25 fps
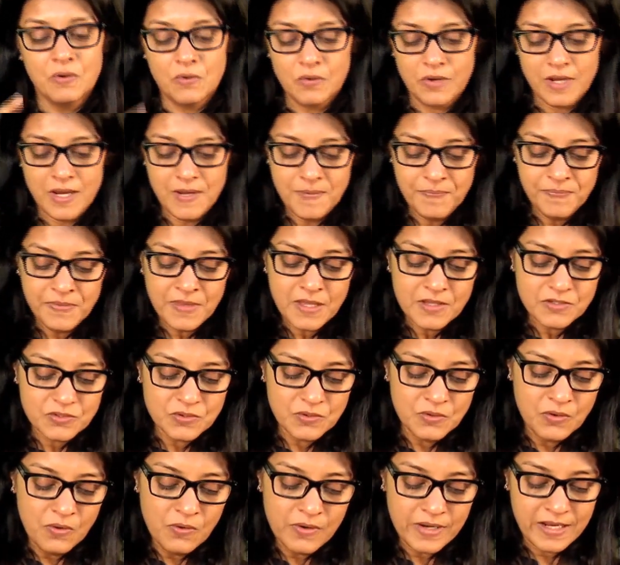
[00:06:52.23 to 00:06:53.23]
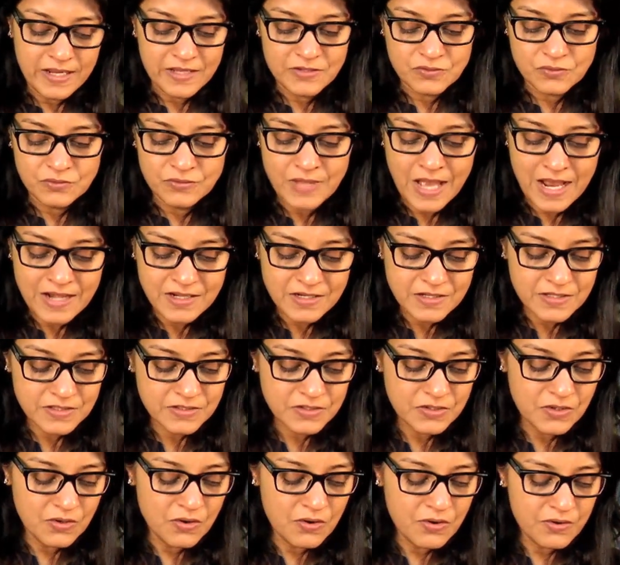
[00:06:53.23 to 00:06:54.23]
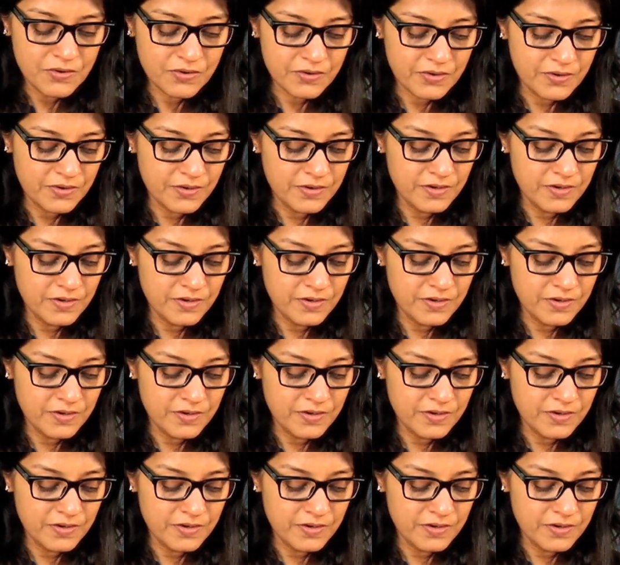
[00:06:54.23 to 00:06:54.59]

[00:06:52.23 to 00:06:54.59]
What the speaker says: Okay. So that is your